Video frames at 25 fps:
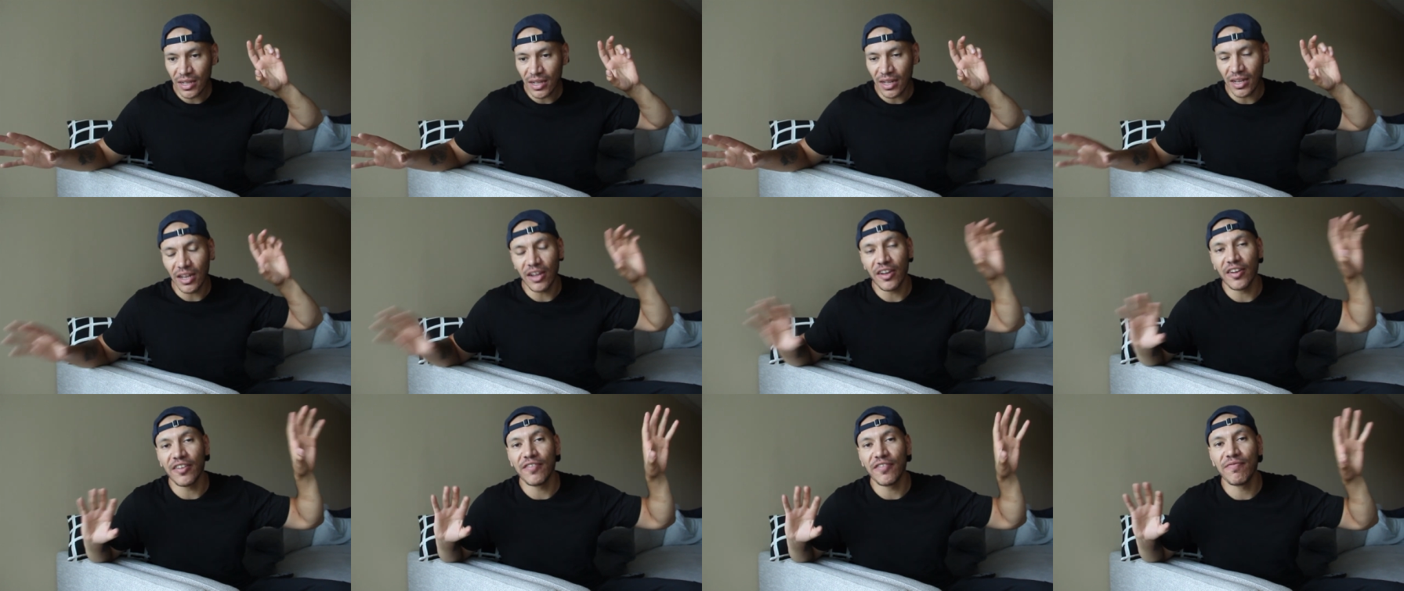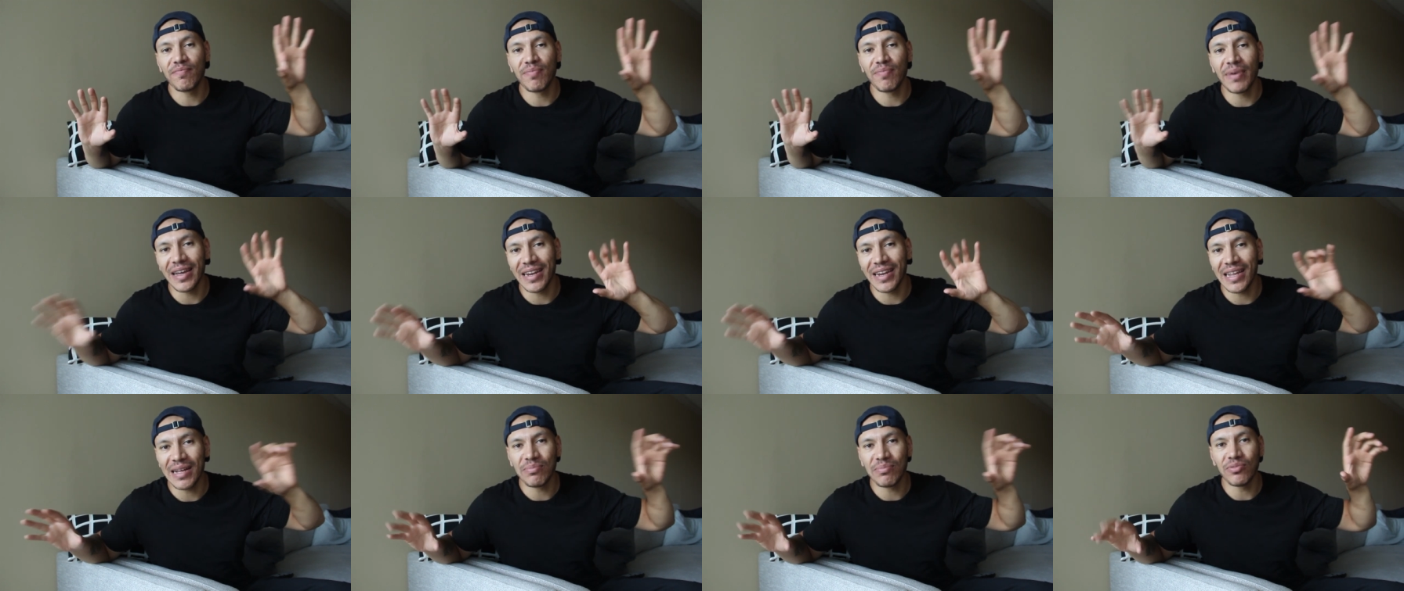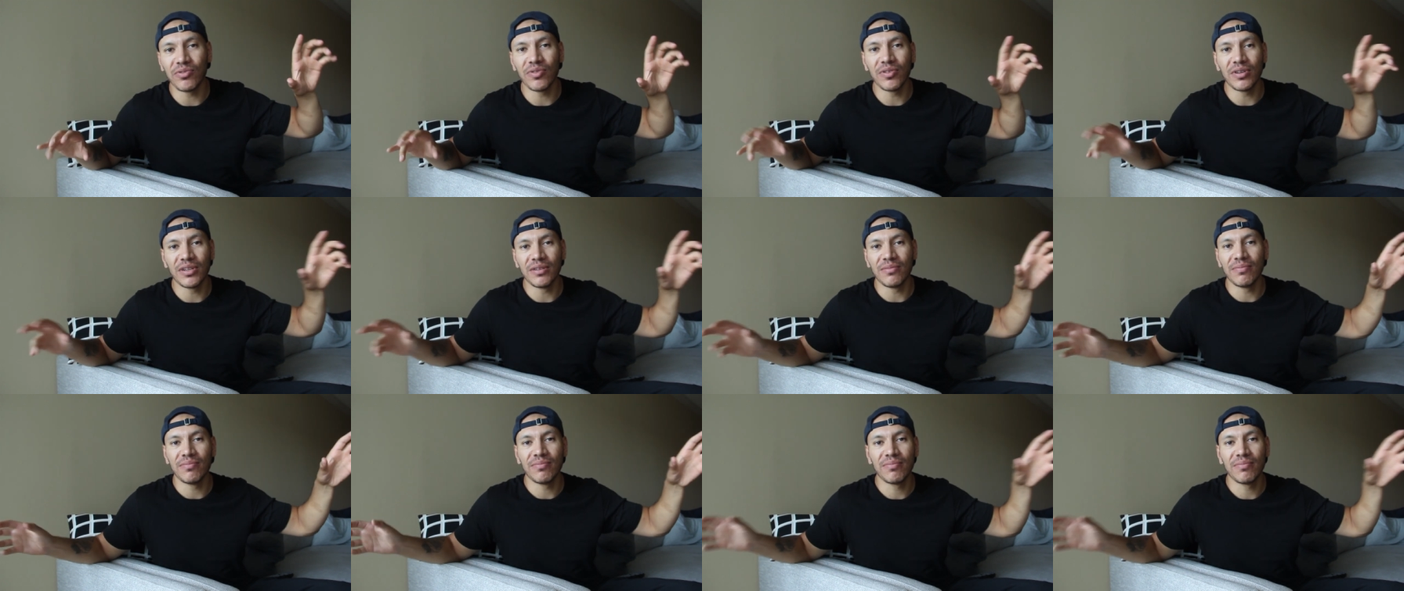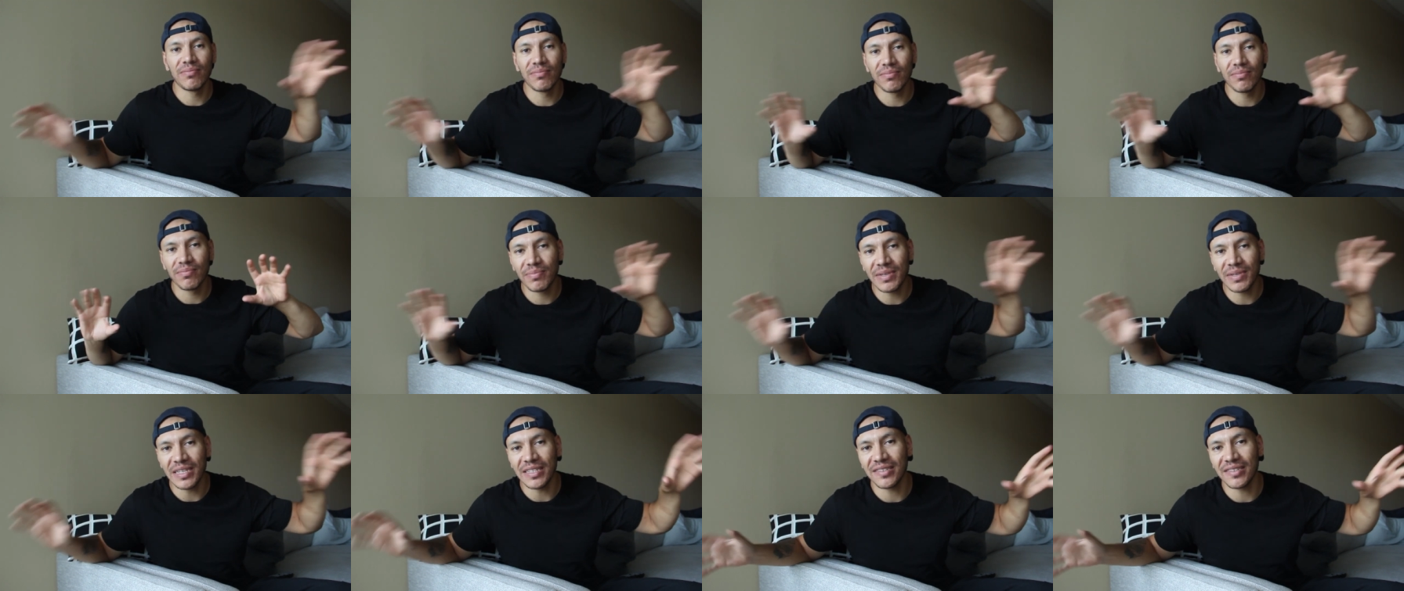a lot of pineapple and
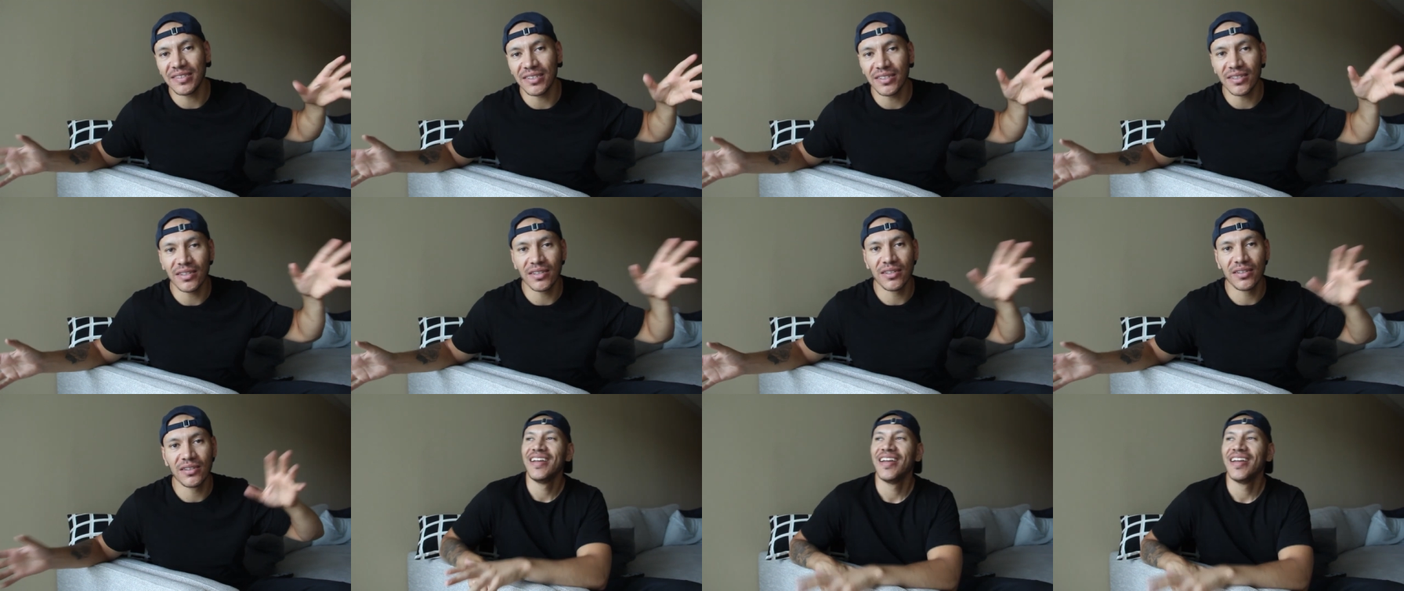pizza.